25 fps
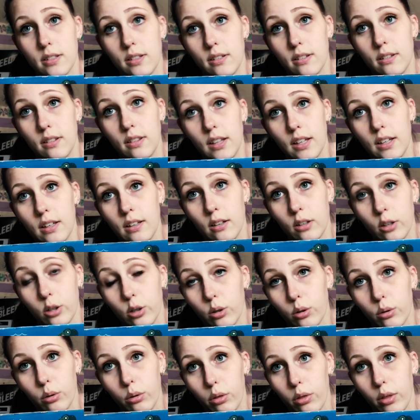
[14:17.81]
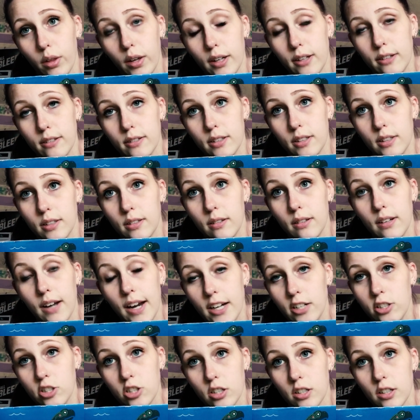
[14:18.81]
the earth and
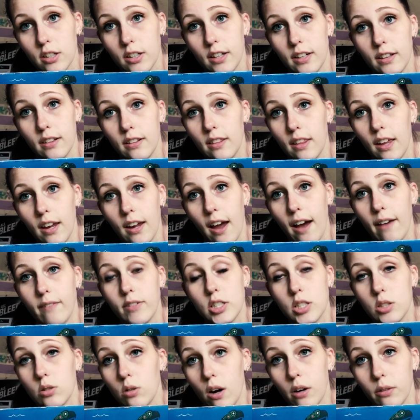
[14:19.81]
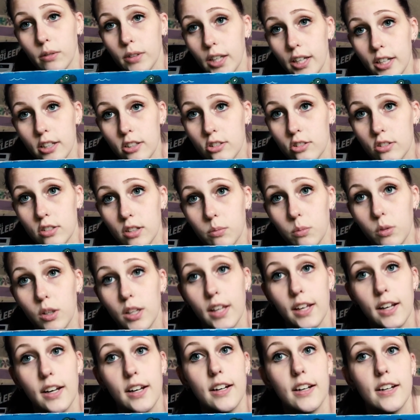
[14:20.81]
nature and they have a strong relationship with it
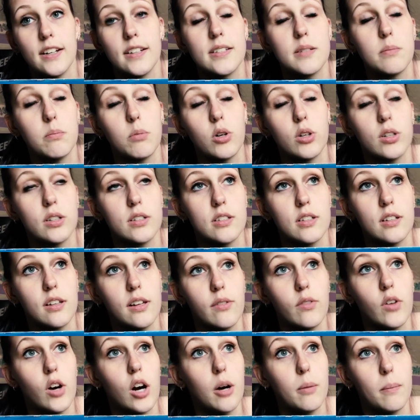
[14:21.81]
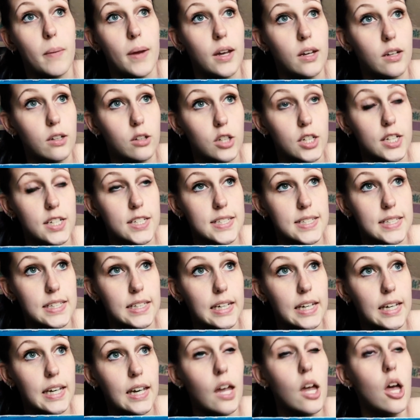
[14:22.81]
and it's important to live
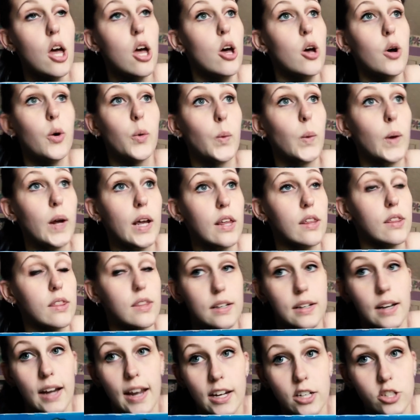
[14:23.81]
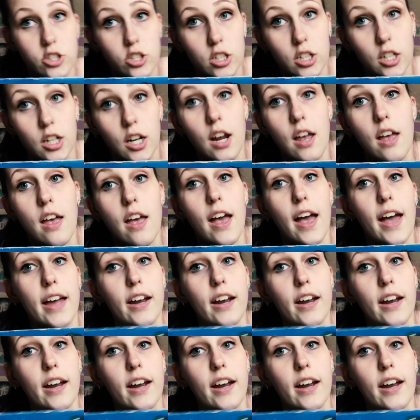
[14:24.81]
harmoniously with nature and